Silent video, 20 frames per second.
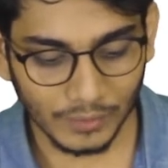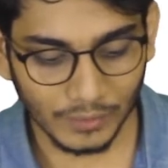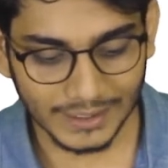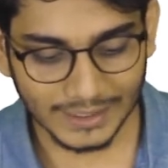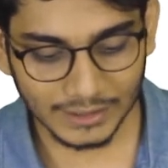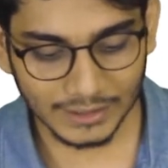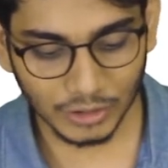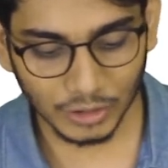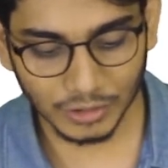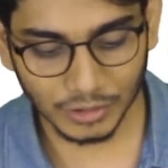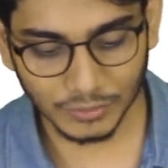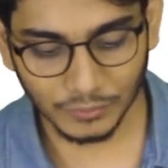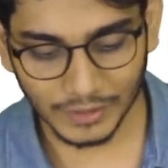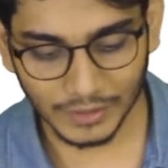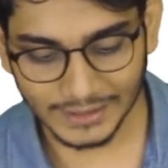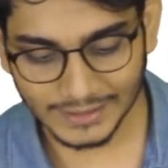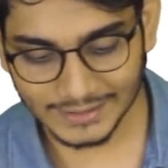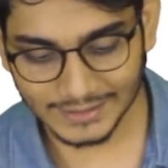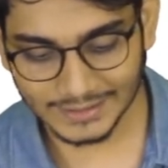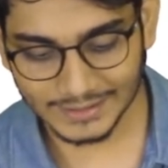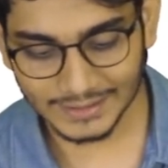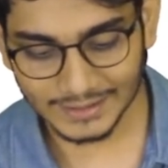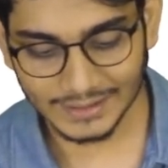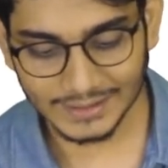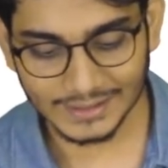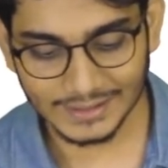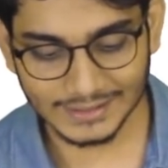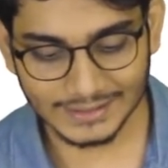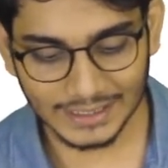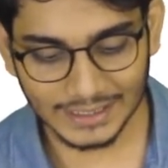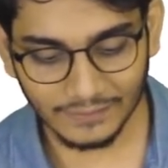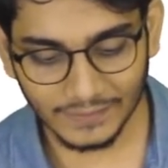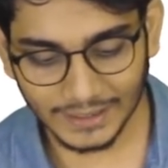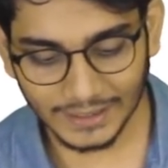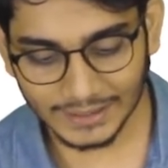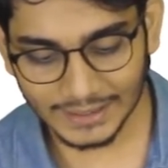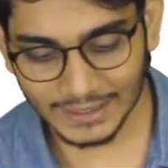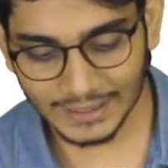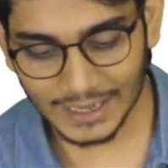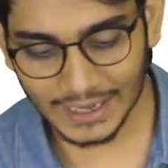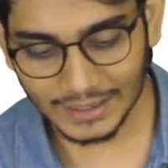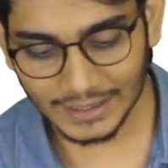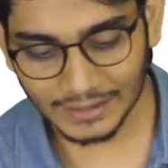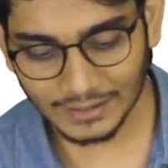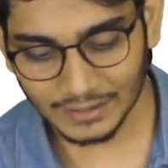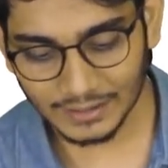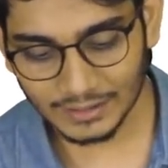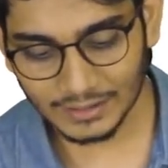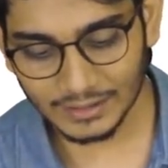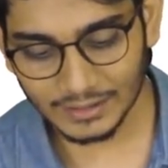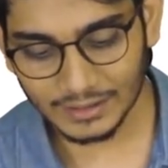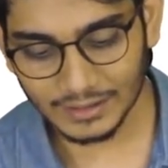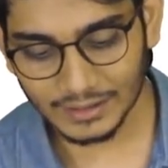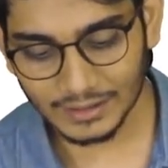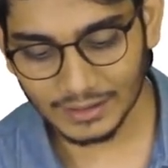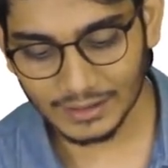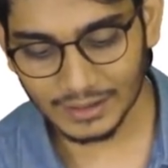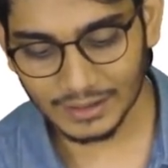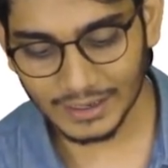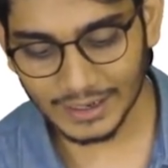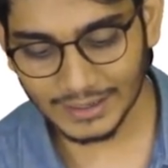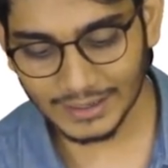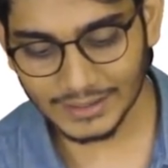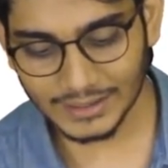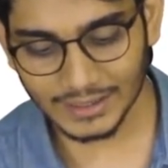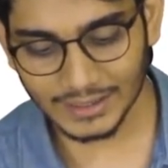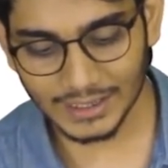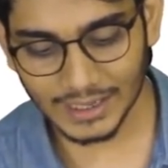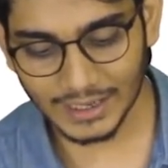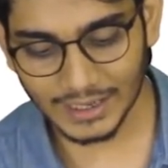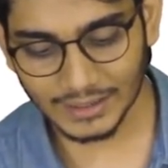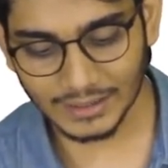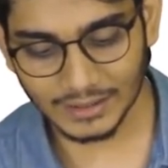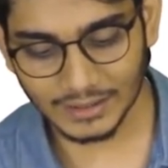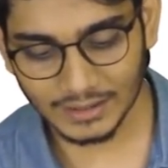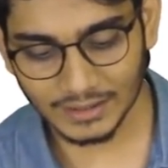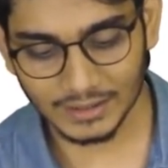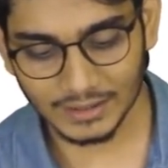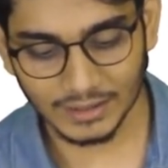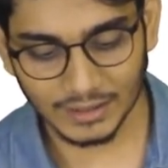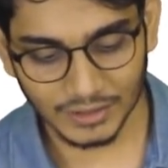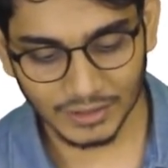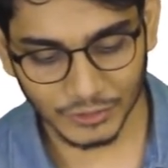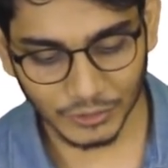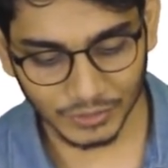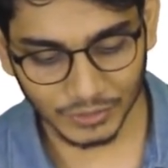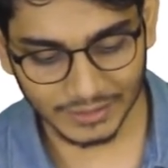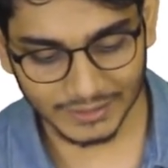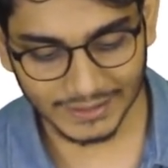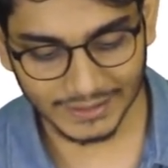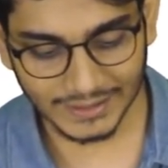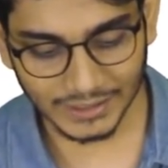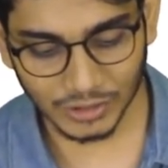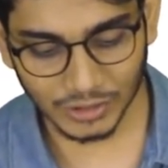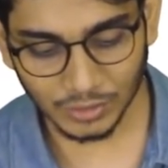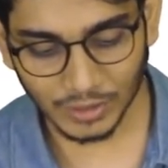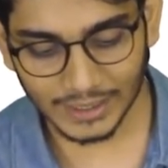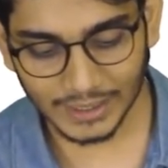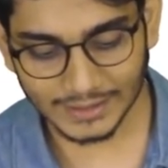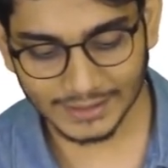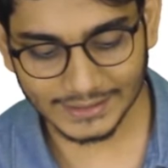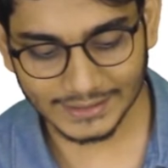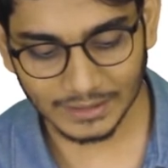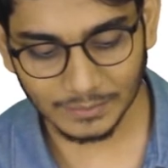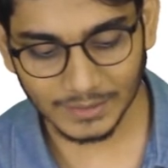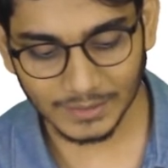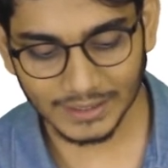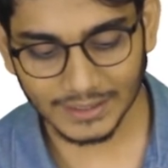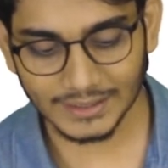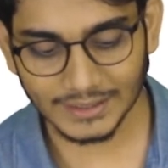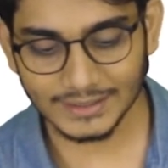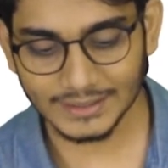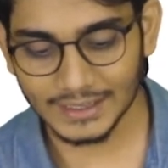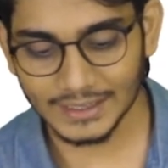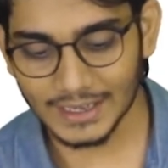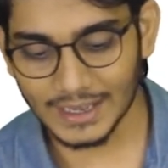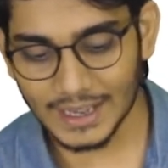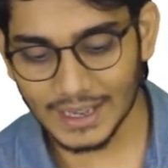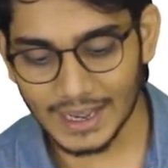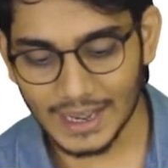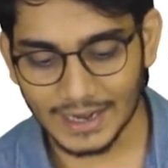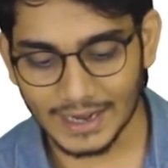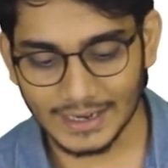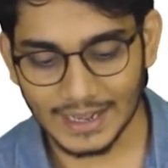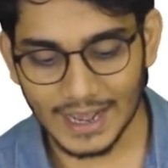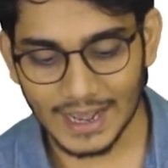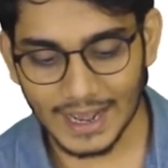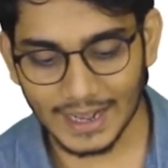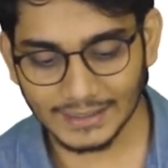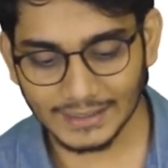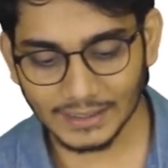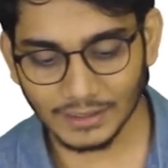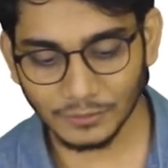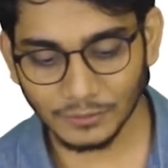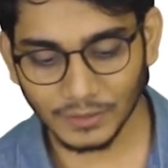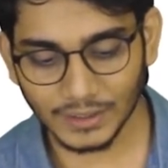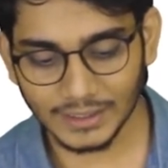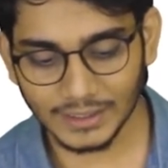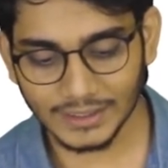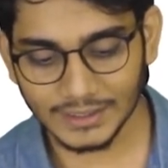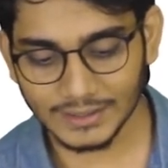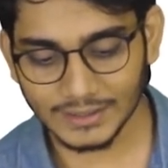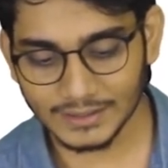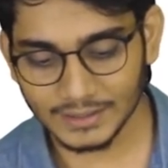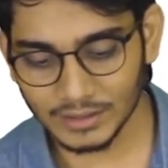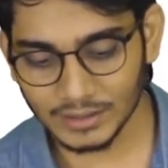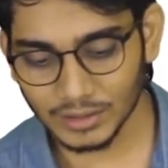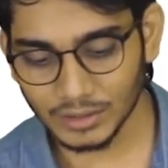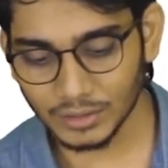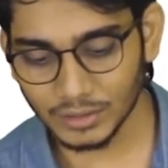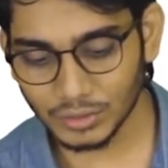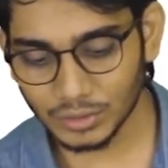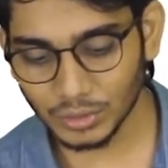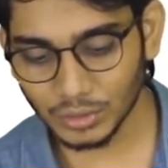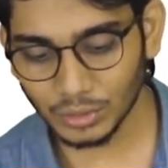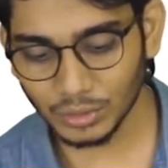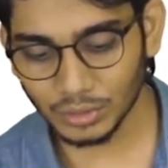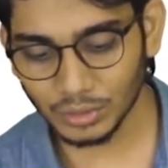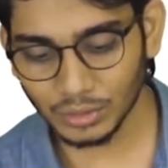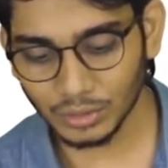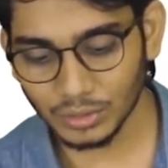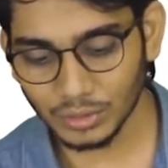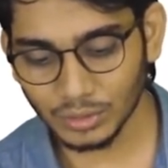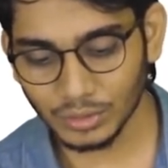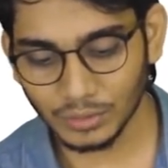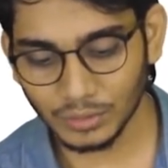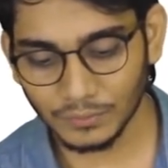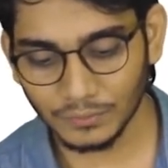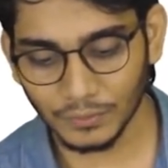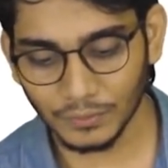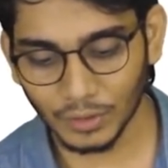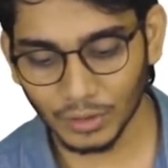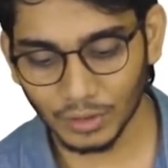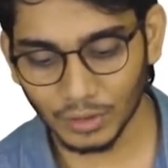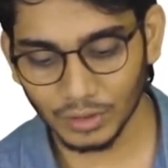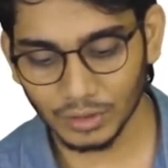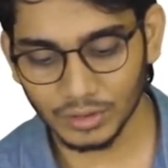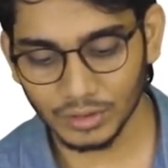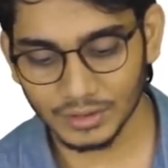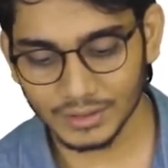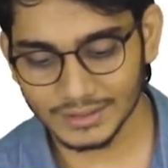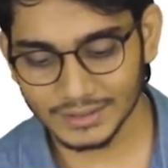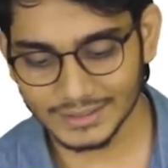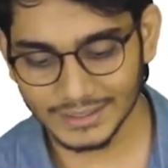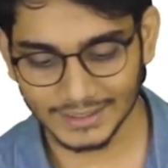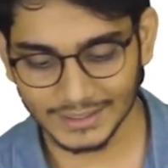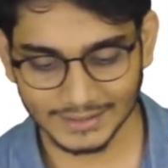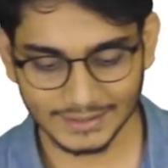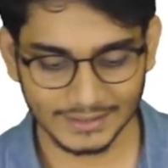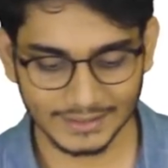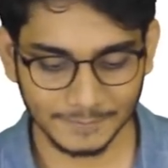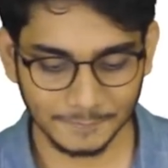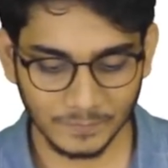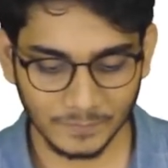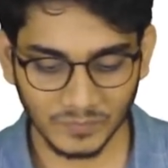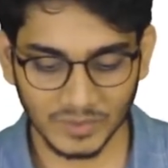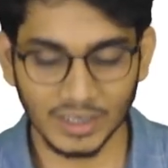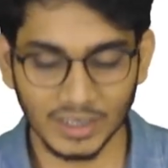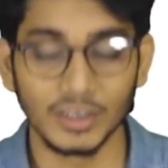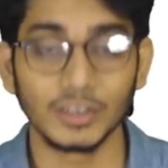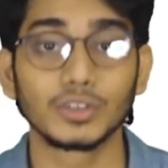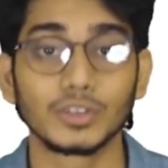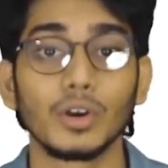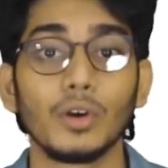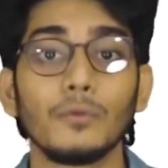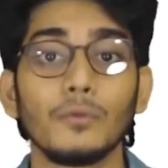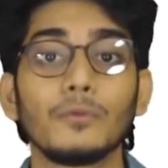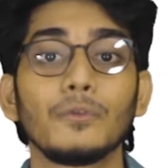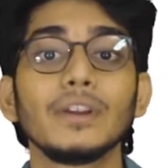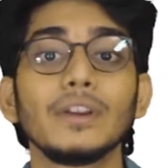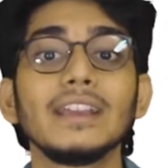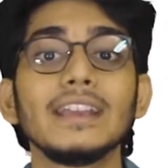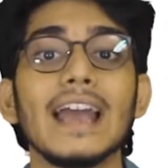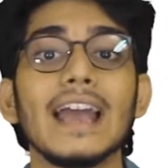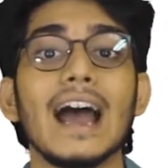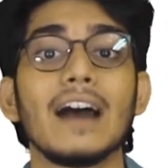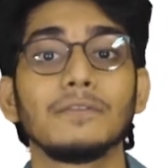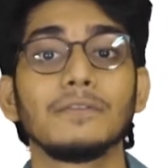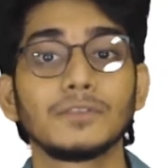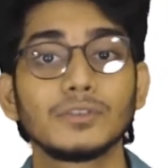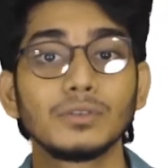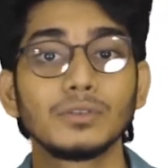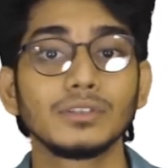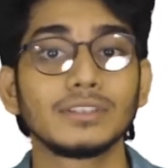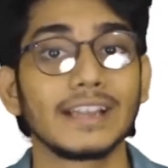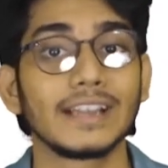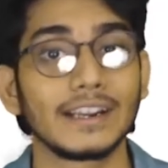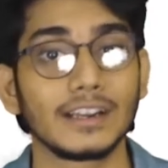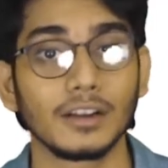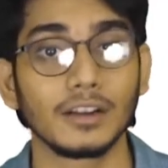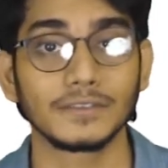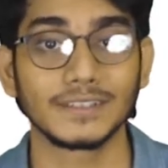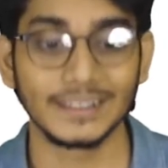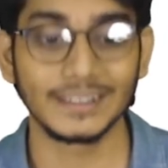what are those? One is 79, 89. So these two are the siblings, and other one is 2, 4, 6. So we have two set of